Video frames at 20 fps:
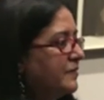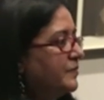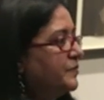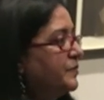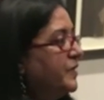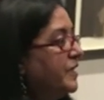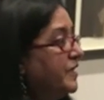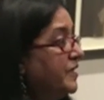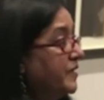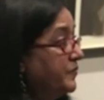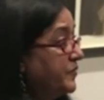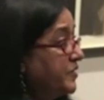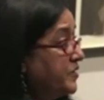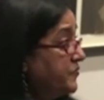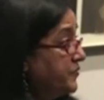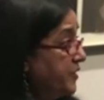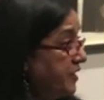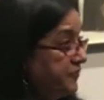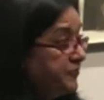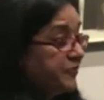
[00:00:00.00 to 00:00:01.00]
medium which
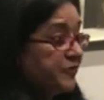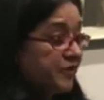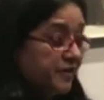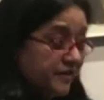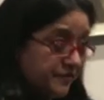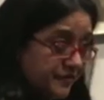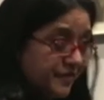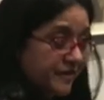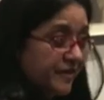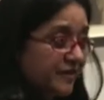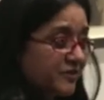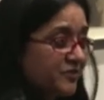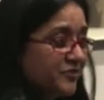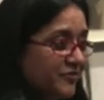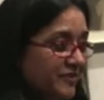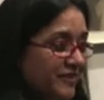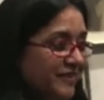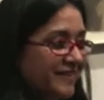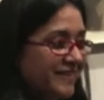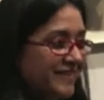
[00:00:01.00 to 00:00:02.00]
is very forgiving
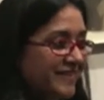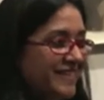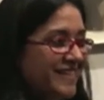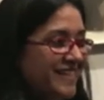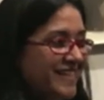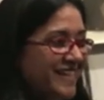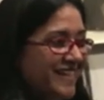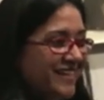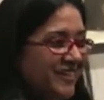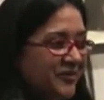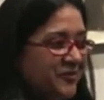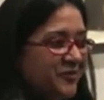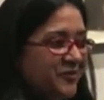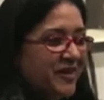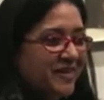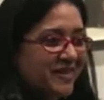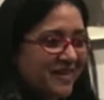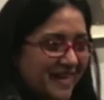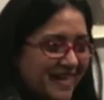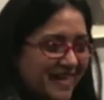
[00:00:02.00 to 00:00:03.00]
actually you
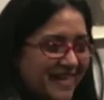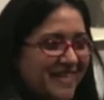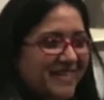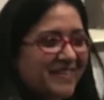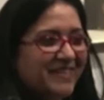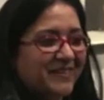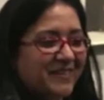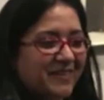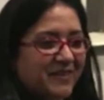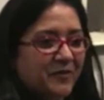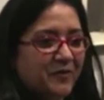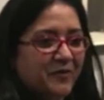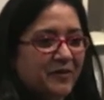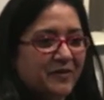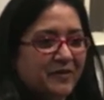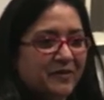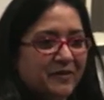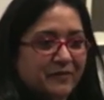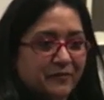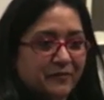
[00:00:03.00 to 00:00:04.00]
unlike
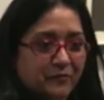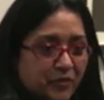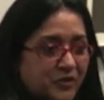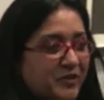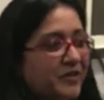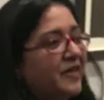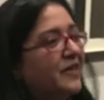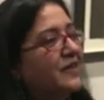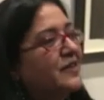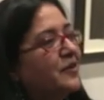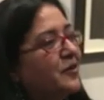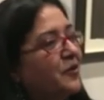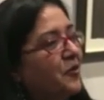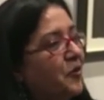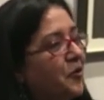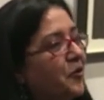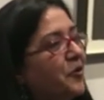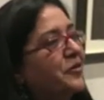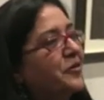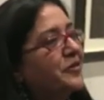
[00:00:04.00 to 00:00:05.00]
uh, watercolor
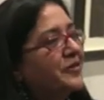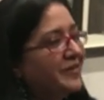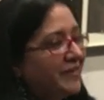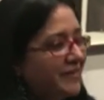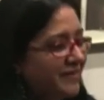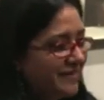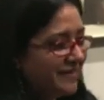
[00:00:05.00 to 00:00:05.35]
or